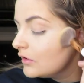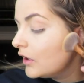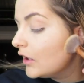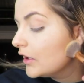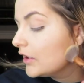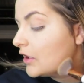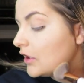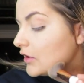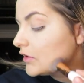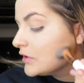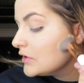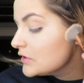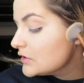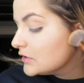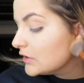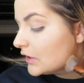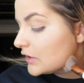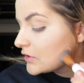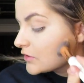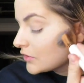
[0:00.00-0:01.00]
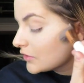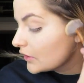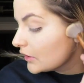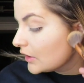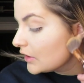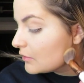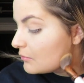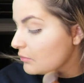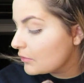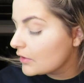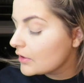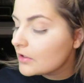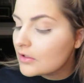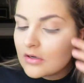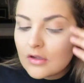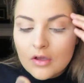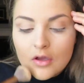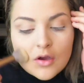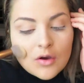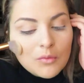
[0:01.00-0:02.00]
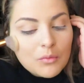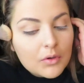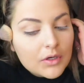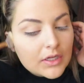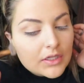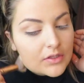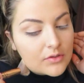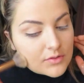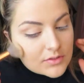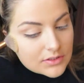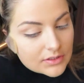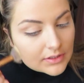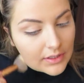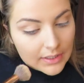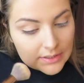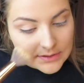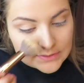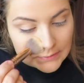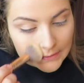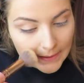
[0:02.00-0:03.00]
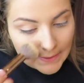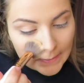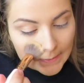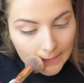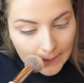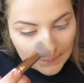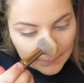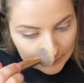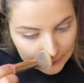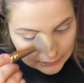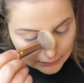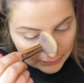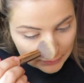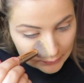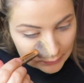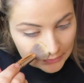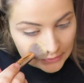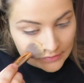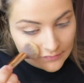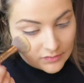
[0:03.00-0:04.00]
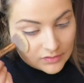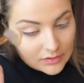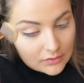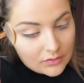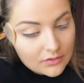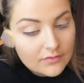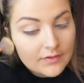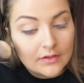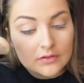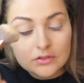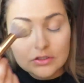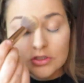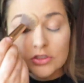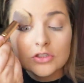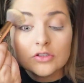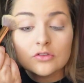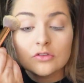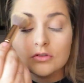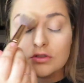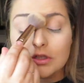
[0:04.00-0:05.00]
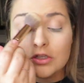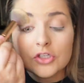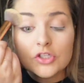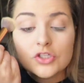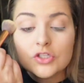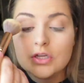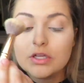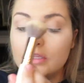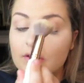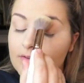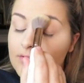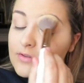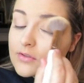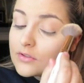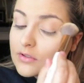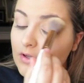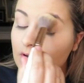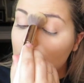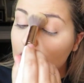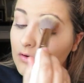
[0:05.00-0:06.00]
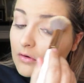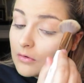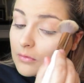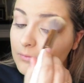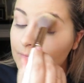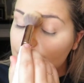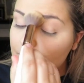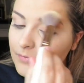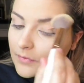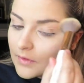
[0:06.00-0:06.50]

I got this yesterday, but when I used it last night, it looked good, even though the foundation looked like shit, so.